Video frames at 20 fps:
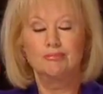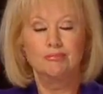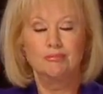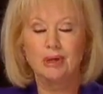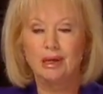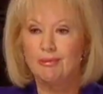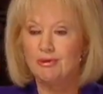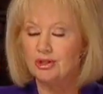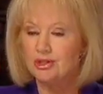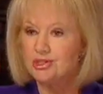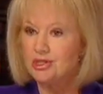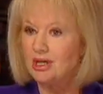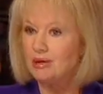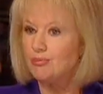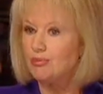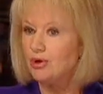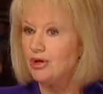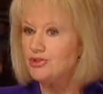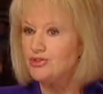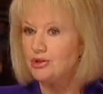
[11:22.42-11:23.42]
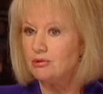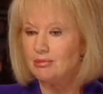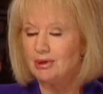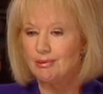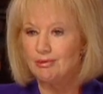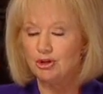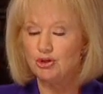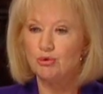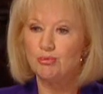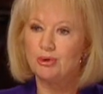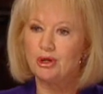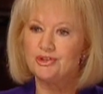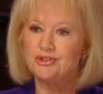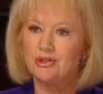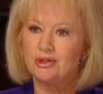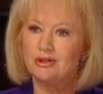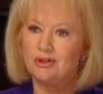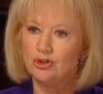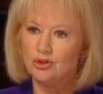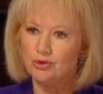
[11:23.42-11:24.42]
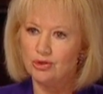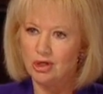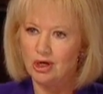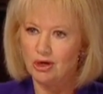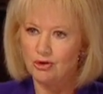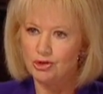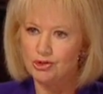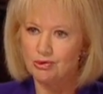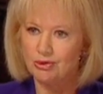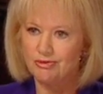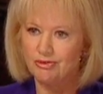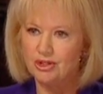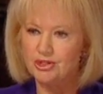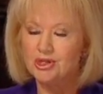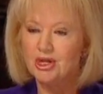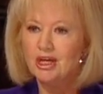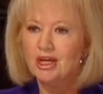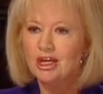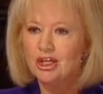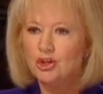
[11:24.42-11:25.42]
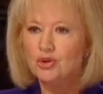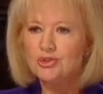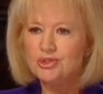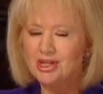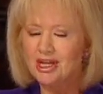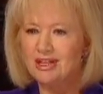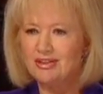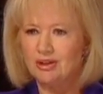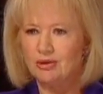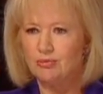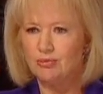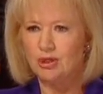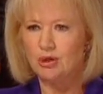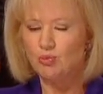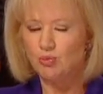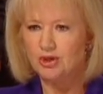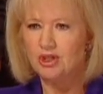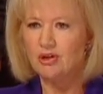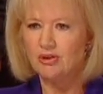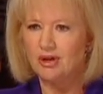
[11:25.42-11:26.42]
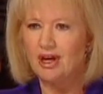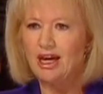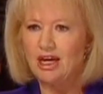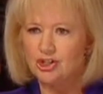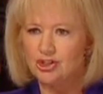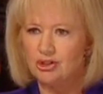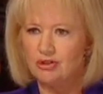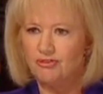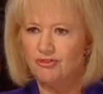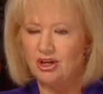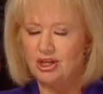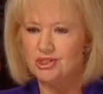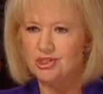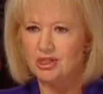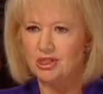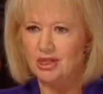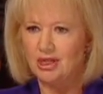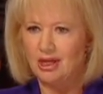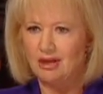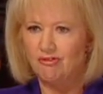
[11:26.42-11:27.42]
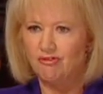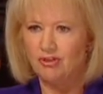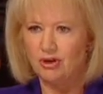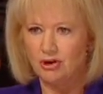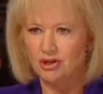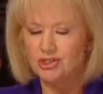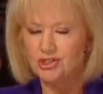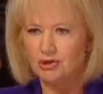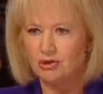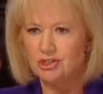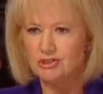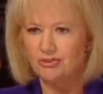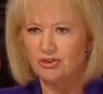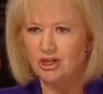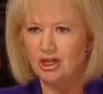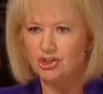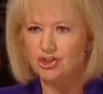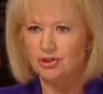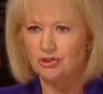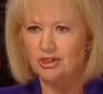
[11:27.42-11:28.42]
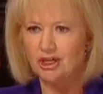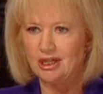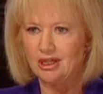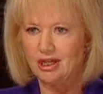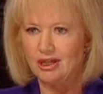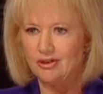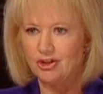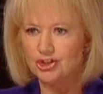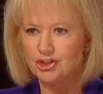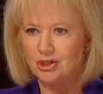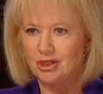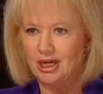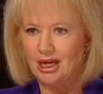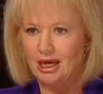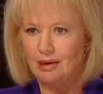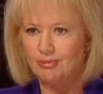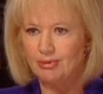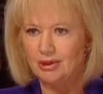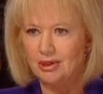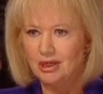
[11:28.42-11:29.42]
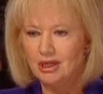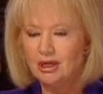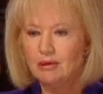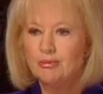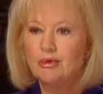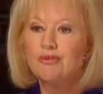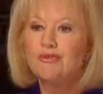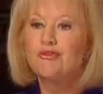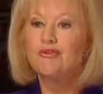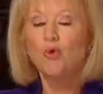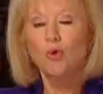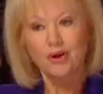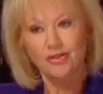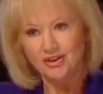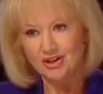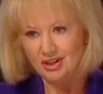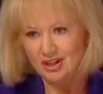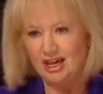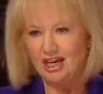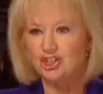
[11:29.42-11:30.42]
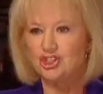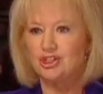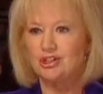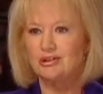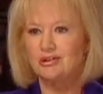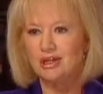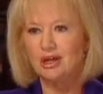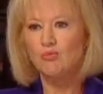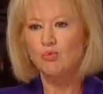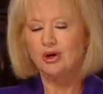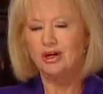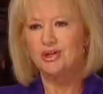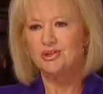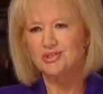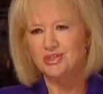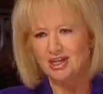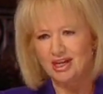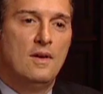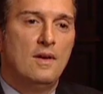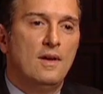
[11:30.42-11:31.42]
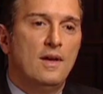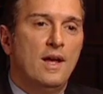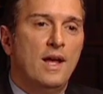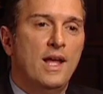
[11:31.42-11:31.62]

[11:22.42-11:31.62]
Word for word: maybe the same president, maybe a new president, new Congress, whatever it is. You're saying that, that we are actually facing a very serious financial deadline that's going to happen before the election. And what is that?